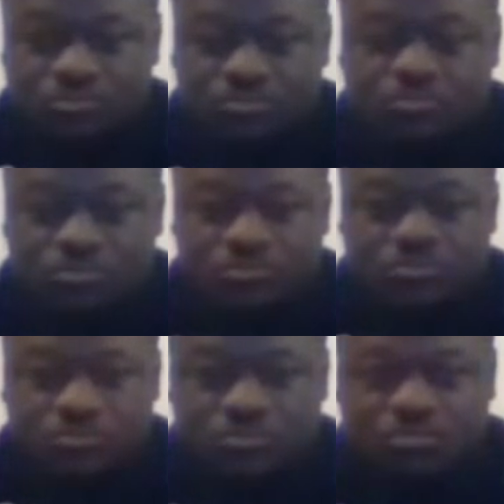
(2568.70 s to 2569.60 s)

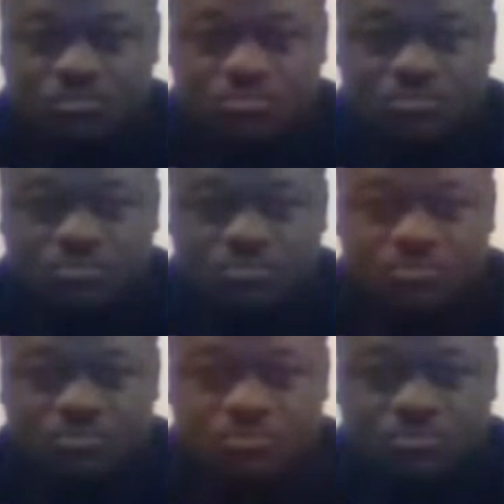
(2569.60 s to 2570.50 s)

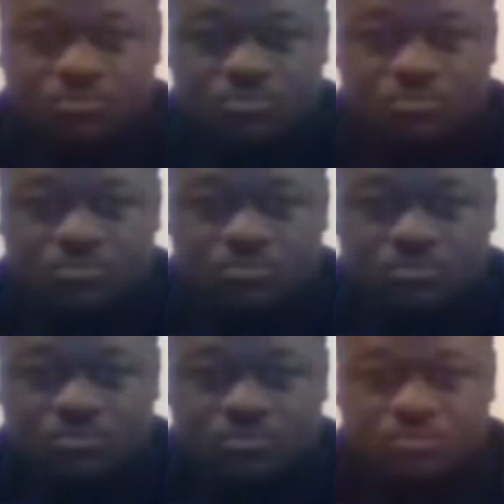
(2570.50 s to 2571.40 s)

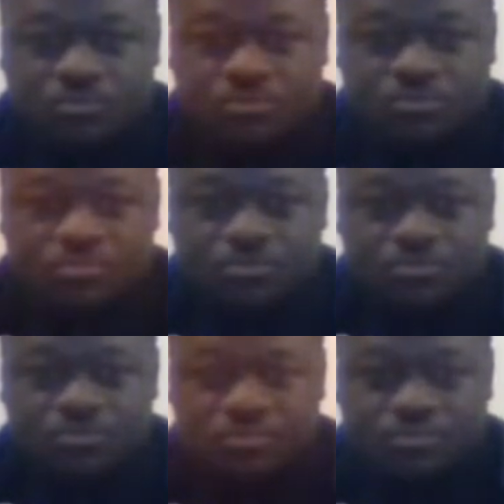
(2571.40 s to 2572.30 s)

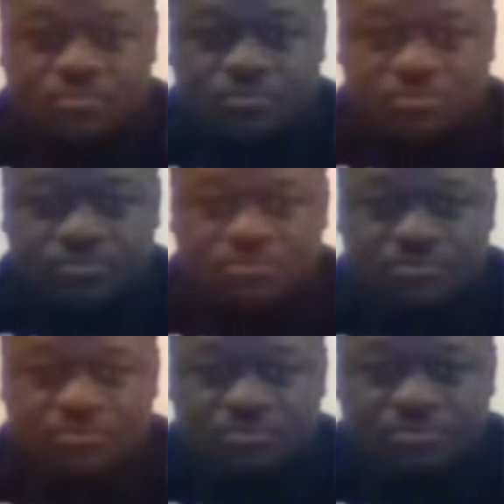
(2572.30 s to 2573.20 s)

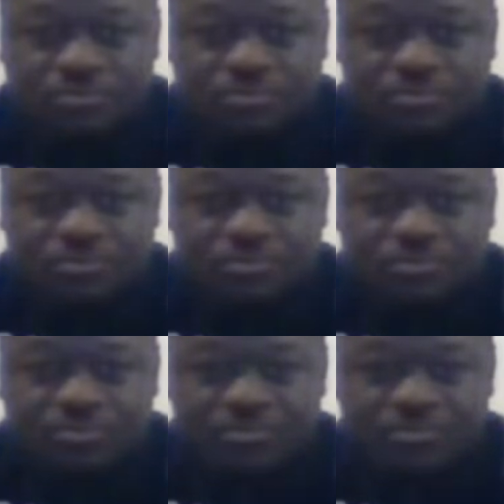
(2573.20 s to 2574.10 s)

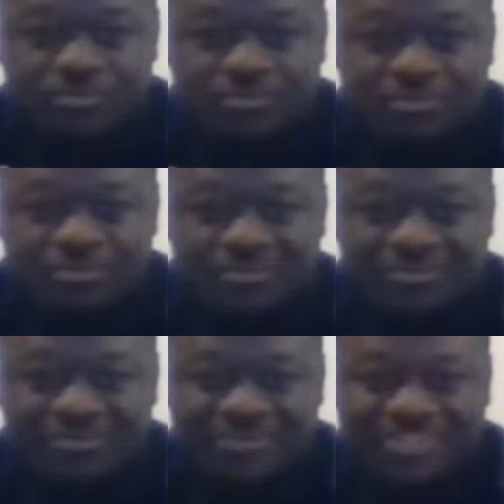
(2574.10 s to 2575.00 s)

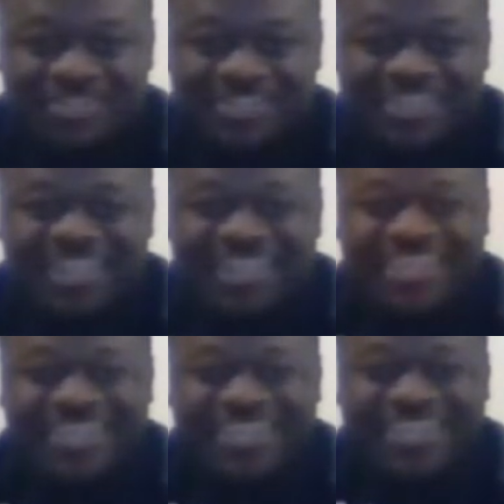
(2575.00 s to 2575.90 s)
(not speaking)